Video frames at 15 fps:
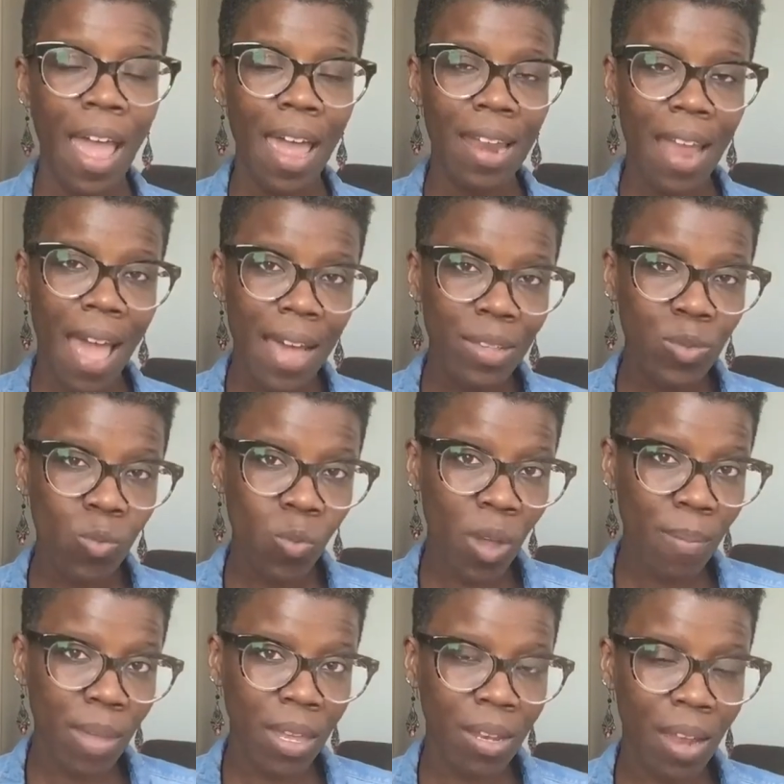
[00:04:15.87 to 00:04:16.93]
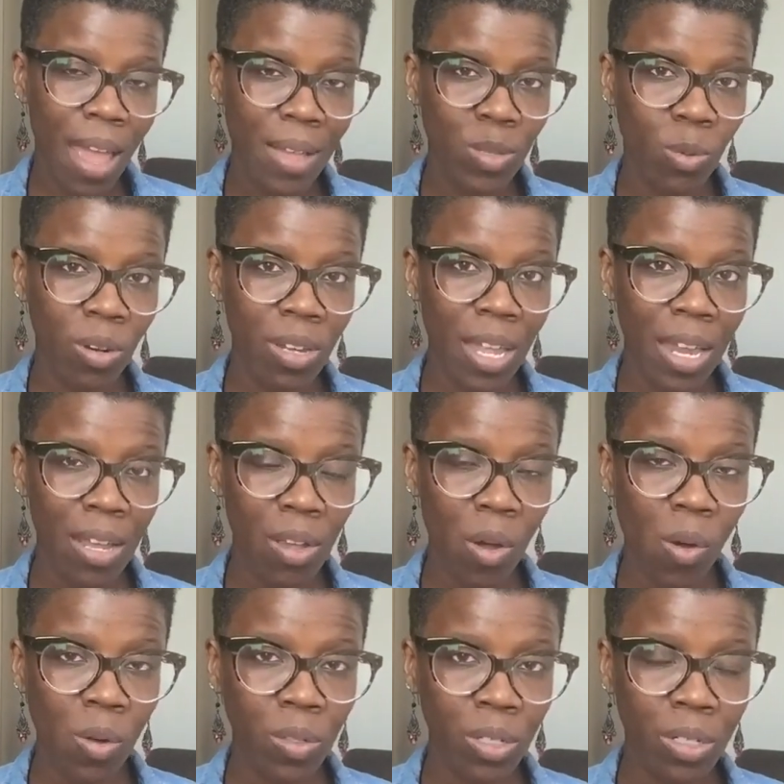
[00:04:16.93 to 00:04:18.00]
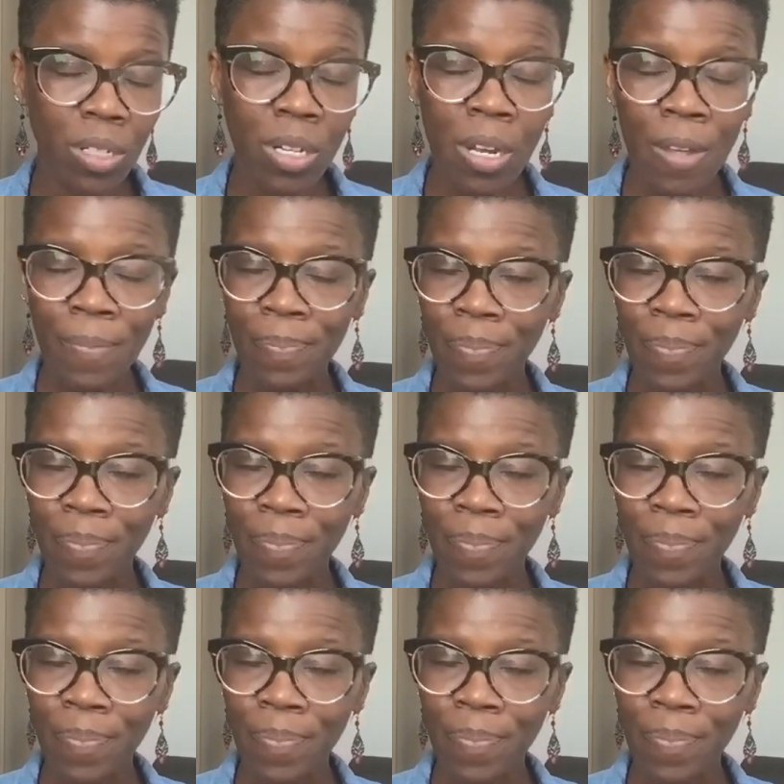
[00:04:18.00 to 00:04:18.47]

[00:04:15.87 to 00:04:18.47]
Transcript: And as women, as we're getting older,